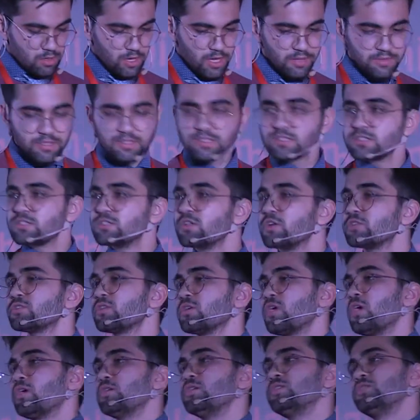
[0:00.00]
And this is
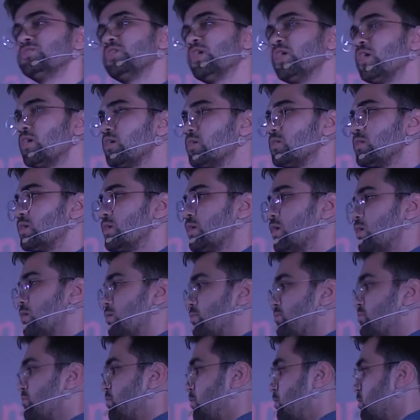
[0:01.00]
not entirely
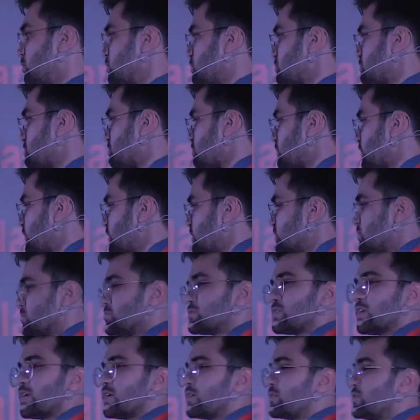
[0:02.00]
our fault.
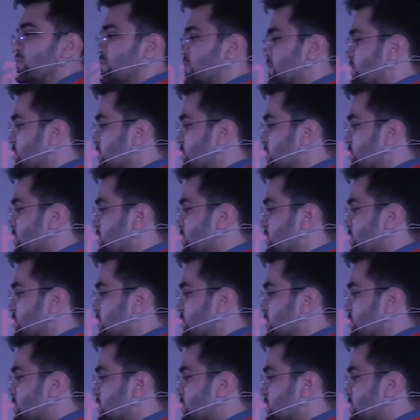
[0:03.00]
Society